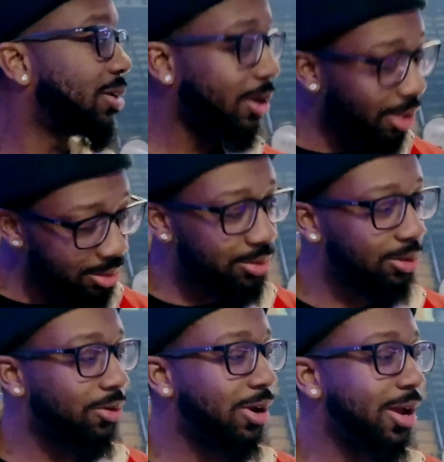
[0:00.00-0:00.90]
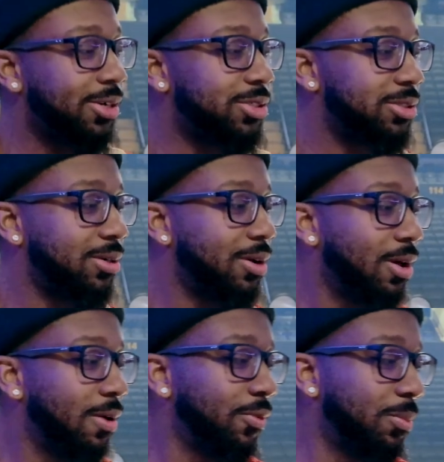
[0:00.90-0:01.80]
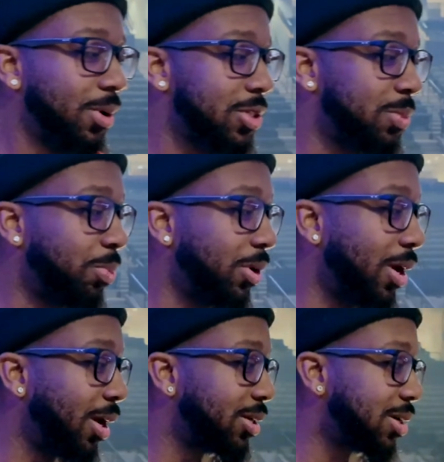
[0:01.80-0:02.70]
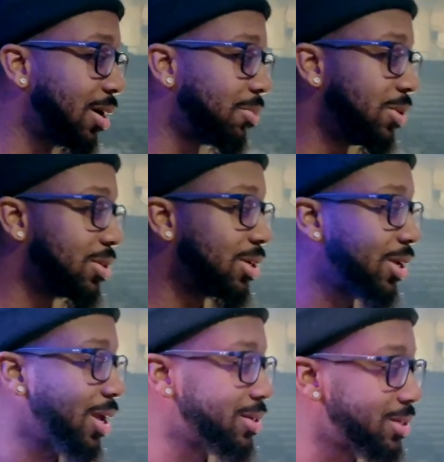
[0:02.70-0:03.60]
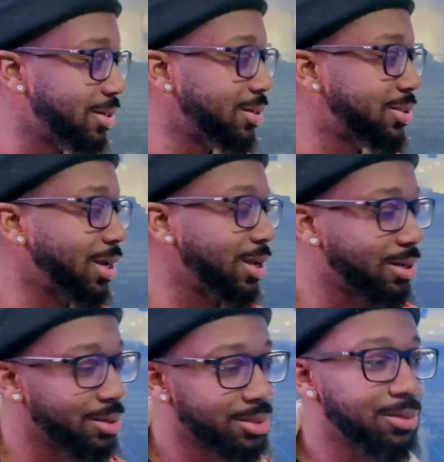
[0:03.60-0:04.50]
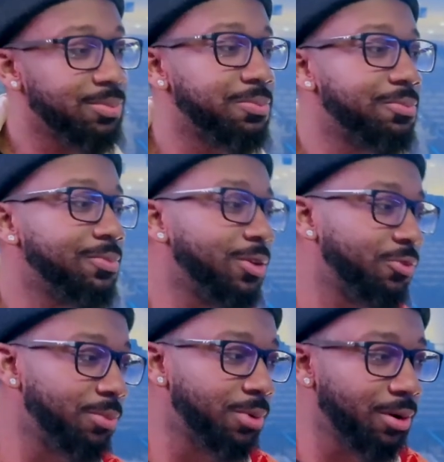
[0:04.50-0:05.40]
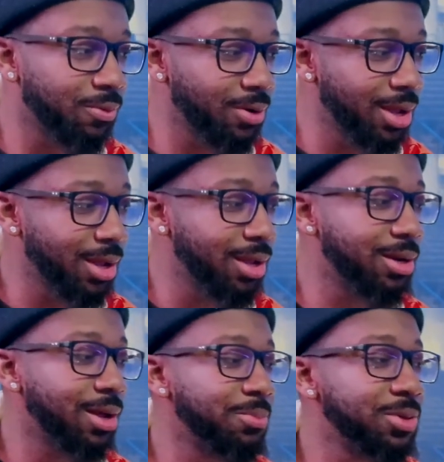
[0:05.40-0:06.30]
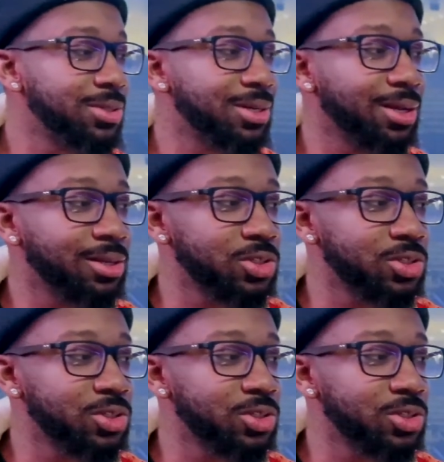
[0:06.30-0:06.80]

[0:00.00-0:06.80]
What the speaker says: cluster crash. For my splash, I'm using a 10-inch A Custom. For my ride, I'm using a